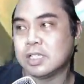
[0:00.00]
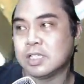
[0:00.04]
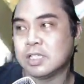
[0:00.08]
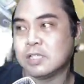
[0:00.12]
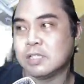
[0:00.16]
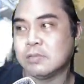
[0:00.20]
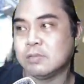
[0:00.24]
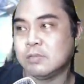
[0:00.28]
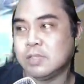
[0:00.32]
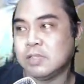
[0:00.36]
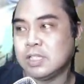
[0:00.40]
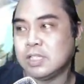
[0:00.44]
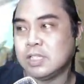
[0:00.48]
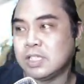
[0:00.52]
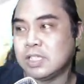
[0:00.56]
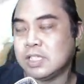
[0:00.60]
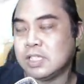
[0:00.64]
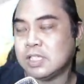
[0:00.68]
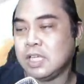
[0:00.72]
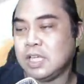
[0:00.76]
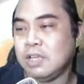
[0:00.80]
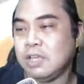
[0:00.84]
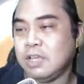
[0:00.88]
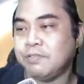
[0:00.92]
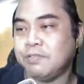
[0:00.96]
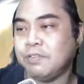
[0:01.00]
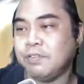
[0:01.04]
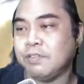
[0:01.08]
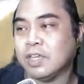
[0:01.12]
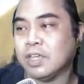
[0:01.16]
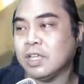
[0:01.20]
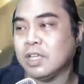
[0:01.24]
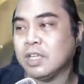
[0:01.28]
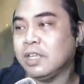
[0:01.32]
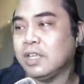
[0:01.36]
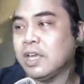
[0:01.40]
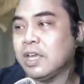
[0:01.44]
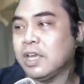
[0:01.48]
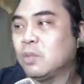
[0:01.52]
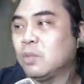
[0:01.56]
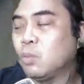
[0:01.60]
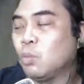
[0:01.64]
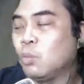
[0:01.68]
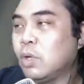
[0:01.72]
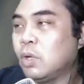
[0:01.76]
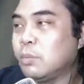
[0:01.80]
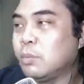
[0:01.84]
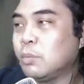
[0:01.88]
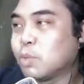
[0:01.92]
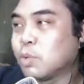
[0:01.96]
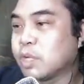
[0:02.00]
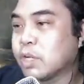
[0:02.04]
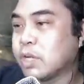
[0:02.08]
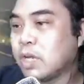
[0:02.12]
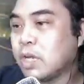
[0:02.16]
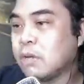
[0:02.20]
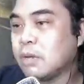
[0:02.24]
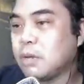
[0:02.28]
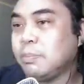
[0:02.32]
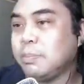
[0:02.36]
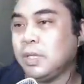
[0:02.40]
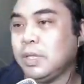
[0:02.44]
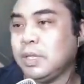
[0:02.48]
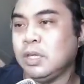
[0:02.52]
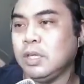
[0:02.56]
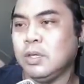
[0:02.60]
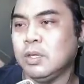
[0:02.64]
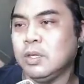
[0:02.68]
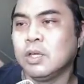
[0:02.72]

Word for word: We'll see if we can get one more copy